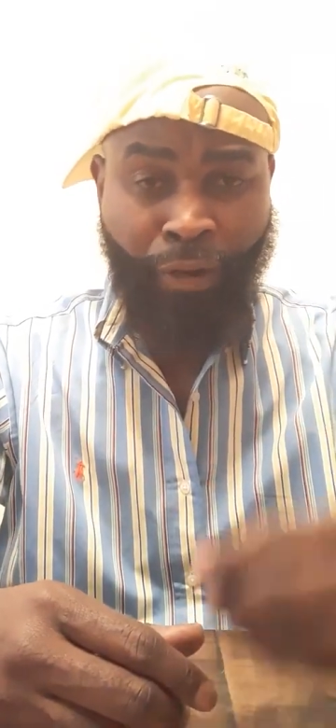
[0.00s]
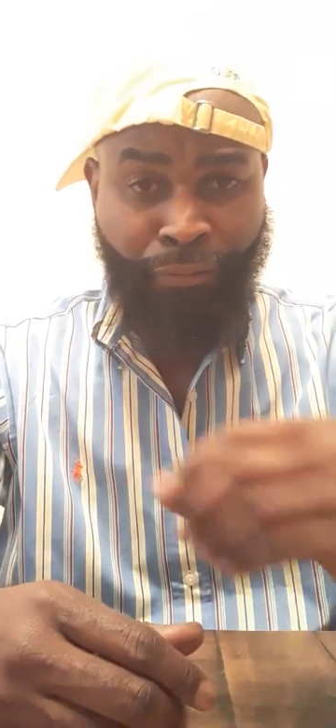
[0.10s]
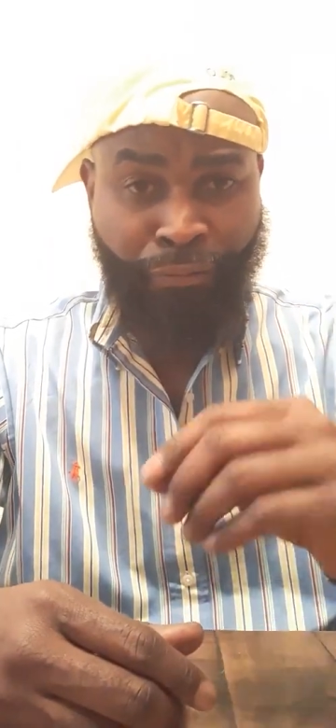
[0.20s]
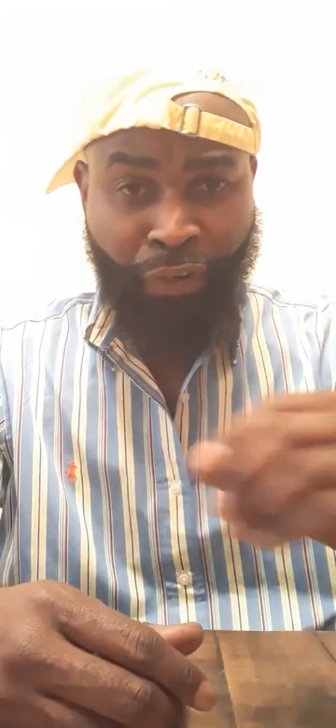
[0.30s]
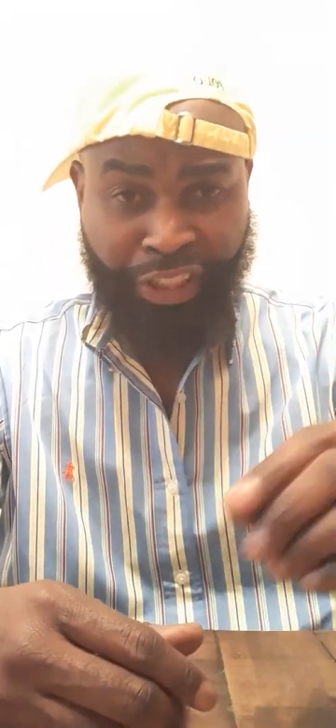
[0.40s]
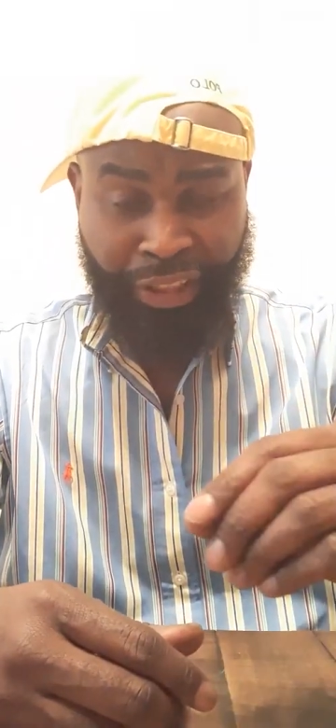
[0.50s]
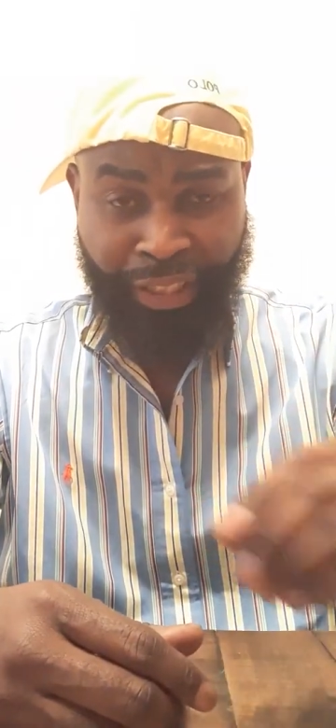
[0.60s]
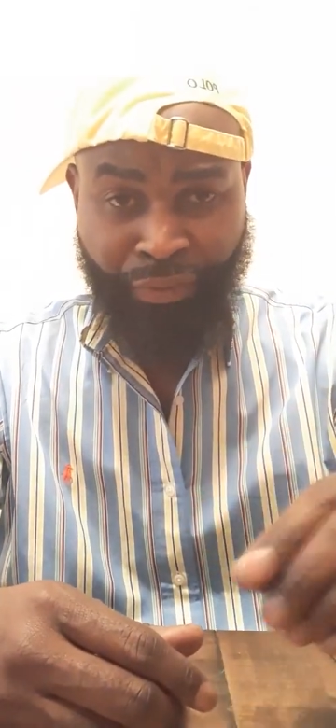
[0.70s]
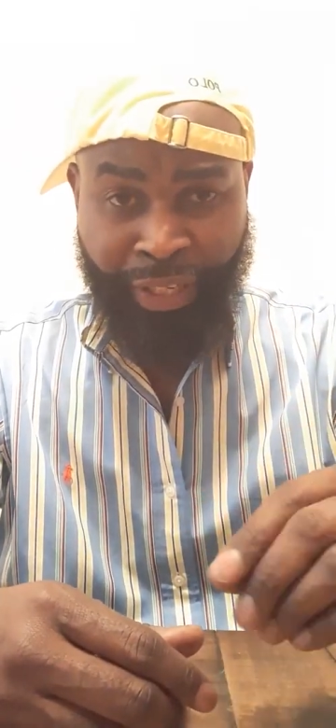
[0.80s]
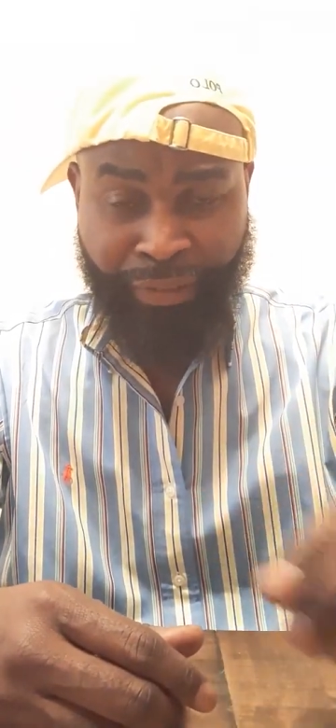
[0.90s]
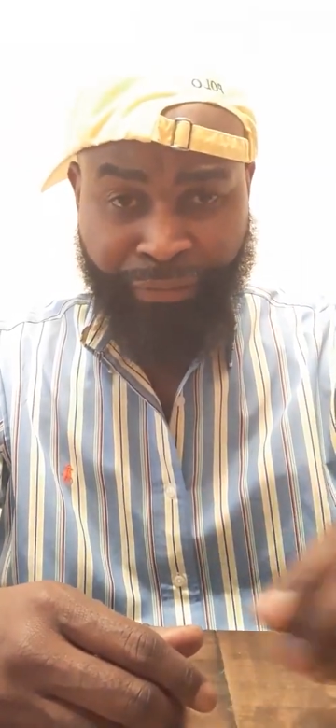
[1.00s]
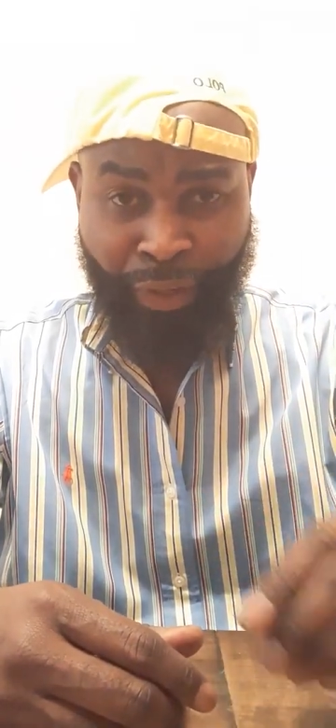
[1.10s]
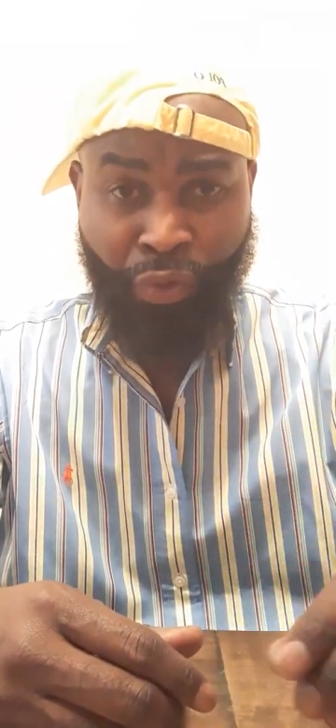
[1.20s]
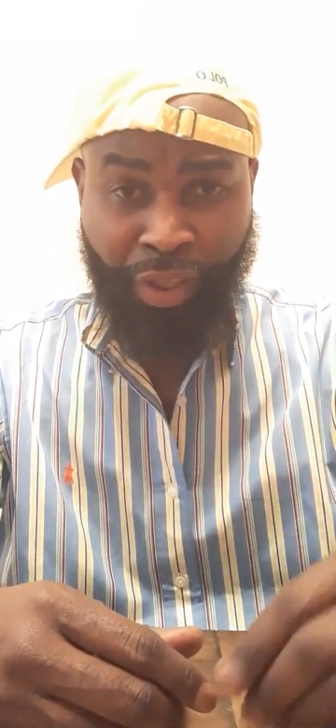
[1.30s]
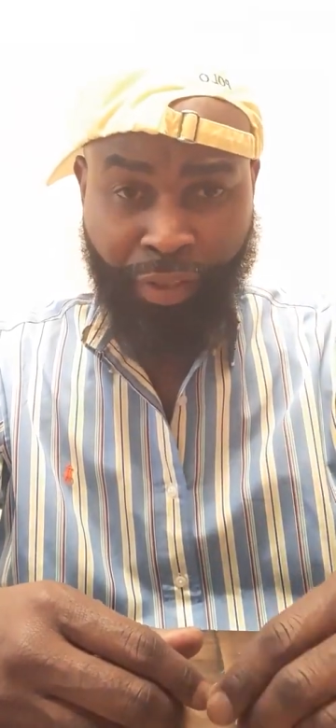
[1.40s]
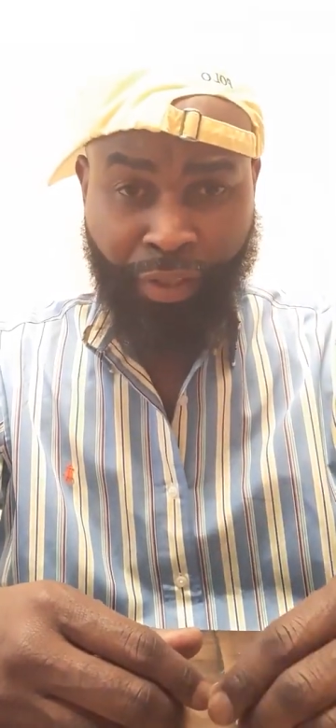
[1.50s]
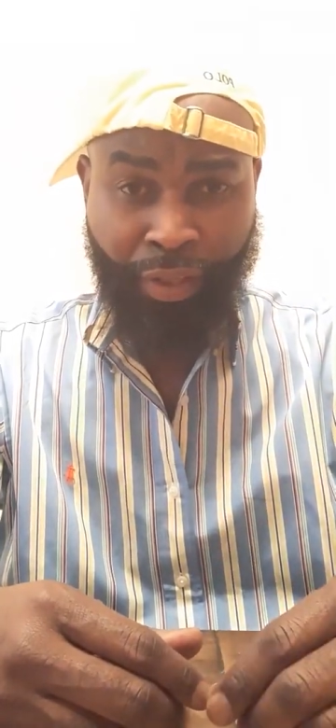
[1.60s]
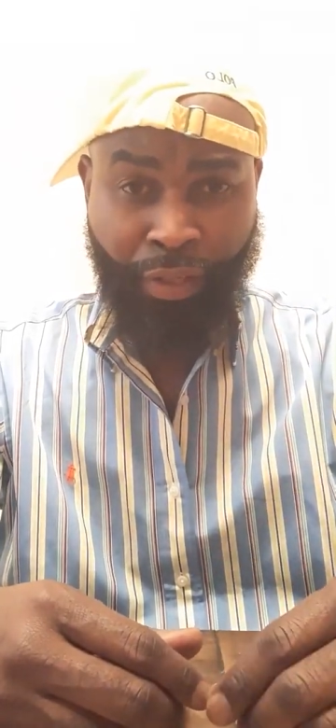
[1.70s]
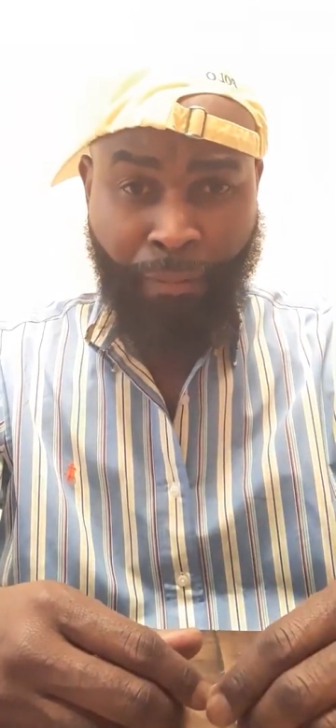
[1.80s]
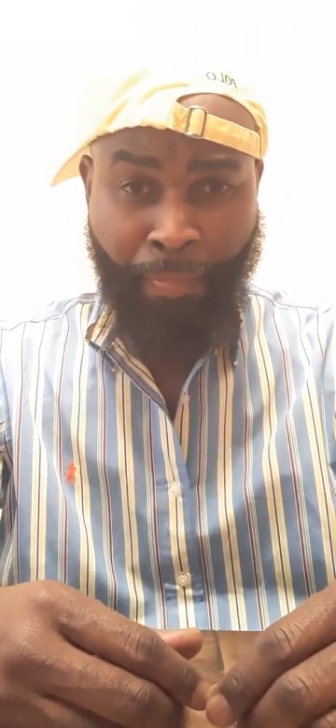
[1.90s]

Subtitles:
freshly written verses,